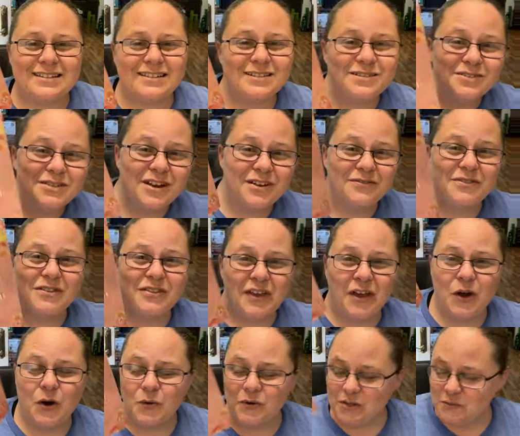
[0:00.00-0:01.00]
still love that
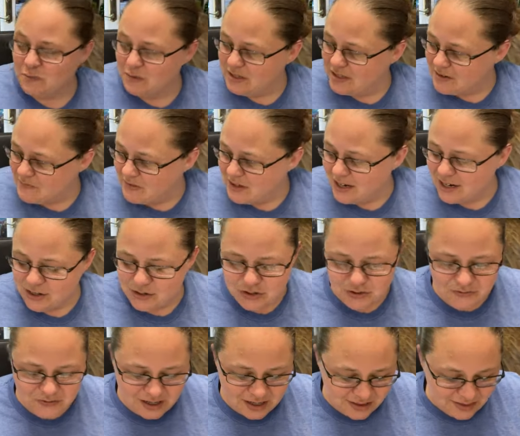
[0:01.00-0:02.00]
they always put something
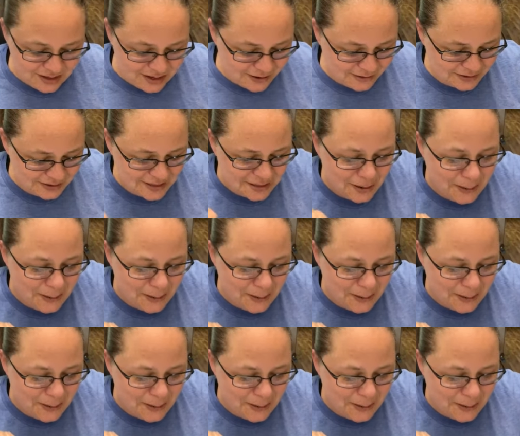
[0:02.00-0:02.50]
extra fun in there